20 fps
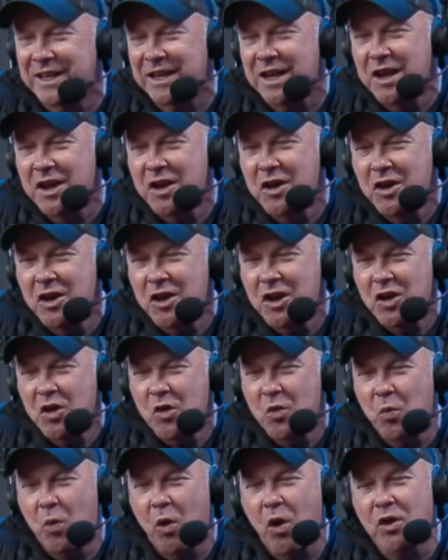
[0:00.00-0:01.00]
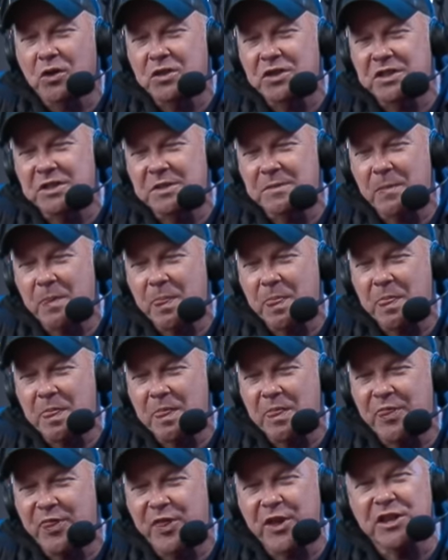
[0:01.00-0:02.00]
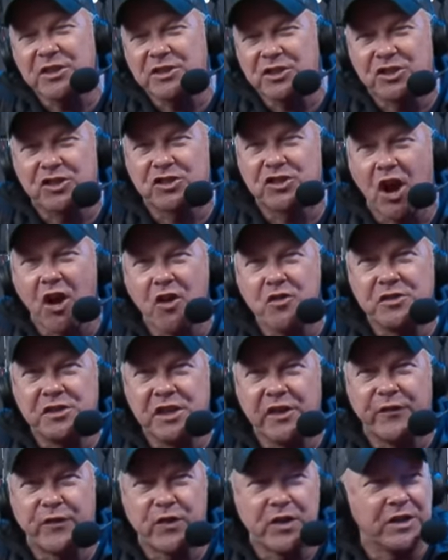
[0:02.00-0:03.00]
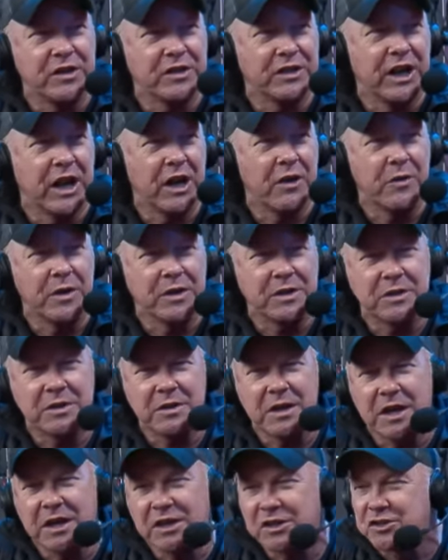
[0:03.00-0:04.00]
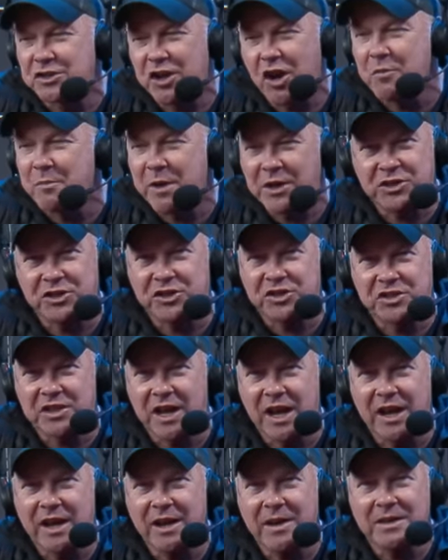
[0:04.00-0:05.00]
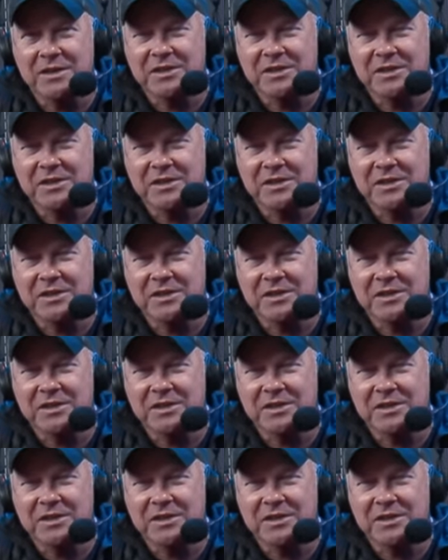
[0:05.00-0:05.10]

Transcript: And whilst things are so different, you know, it it is so much the star,